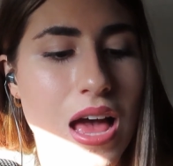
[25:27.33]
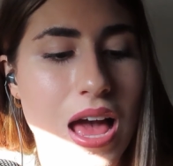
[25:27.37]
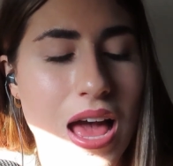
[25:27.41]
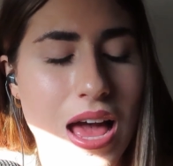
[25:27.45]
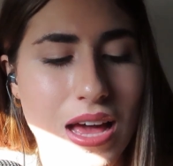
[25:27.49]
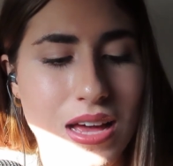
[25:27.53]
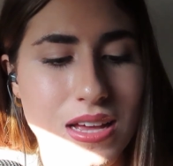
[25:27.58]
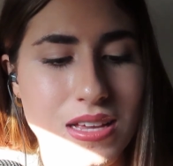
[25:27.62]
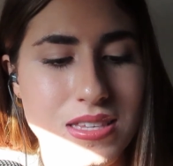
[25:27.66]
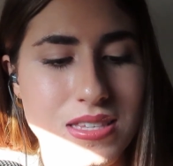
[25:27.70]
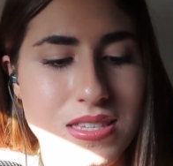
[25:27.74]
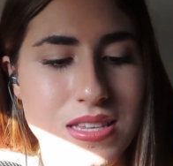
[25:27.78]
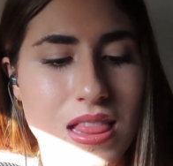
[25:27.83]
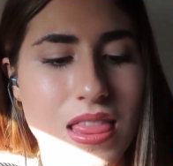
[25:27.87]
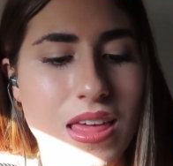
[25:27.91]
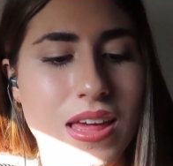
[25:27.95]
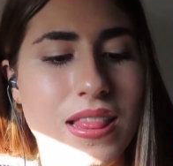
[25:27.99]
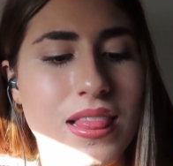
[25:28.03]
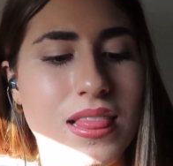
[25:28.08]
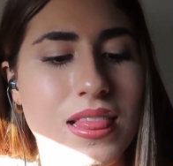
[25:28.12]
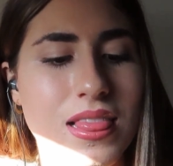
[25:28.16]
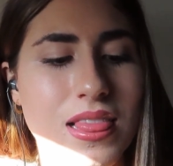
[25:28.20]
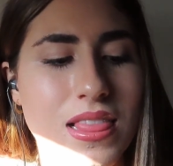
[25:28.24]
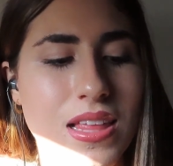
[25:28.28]

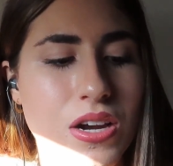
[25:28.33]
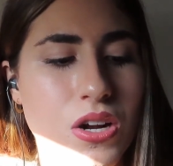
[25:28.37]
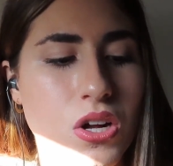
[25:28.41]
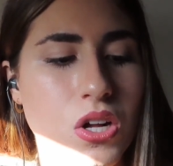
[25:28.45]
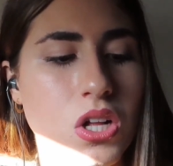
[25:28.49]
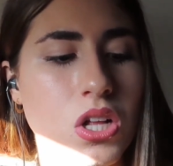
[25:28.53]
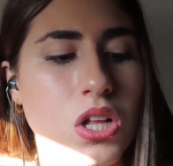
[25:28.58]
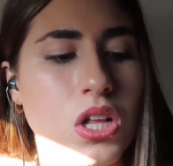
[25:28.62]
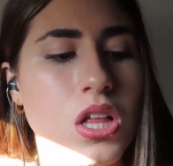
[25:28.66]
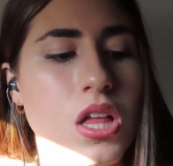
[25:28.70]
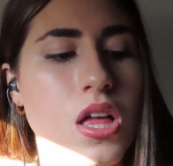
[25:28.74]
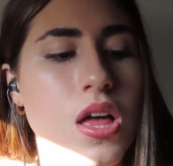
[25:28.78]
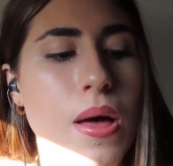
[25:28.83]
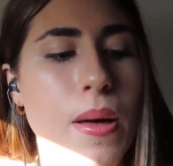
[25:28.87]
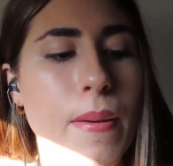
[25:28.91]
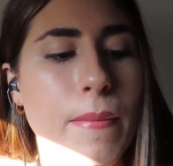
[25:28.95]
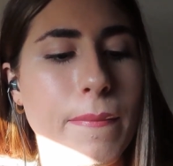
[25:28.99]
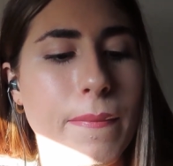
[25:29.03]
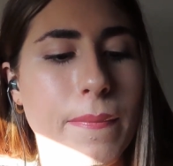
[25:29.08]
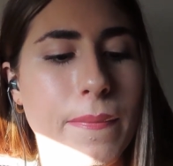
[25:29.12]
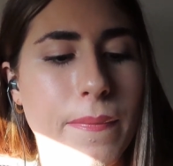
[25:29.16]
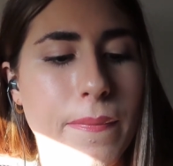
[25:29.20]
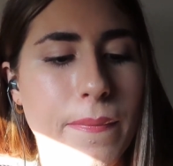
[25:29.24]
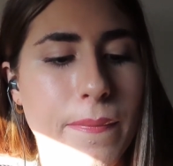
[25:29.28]
excellent little
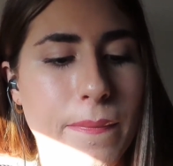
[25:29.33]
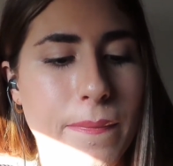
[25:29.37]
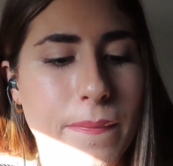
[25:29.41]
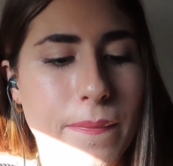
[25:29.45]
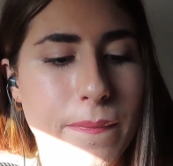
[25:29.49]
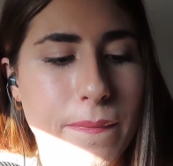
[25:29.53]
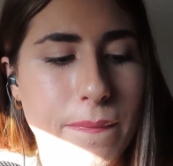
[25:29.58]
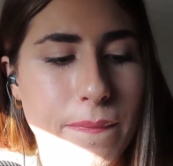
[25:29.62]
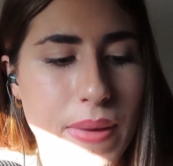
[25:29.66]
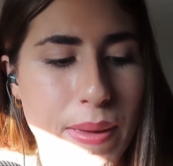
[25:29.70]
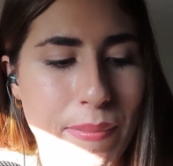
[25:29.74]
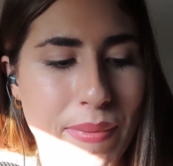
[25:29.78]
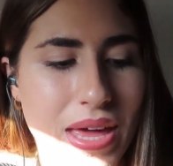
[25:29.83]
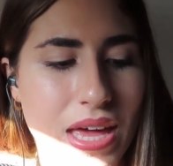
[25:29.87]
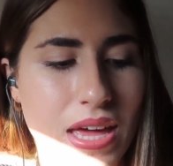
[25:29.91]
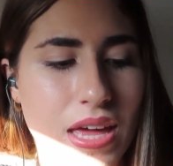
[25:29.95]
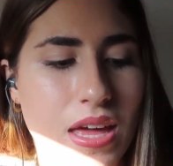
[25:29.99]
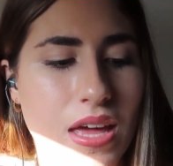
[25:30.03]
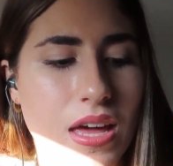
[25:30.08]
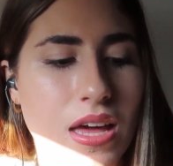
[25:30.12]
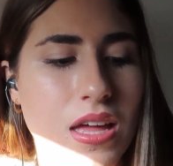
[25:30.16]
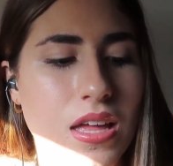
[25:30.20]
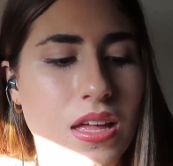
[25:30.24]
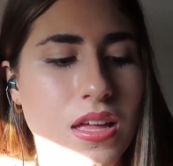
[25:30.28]

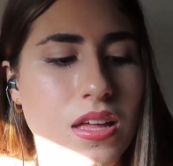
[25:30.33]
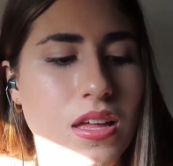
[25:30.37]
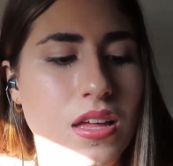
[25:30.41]
mimic.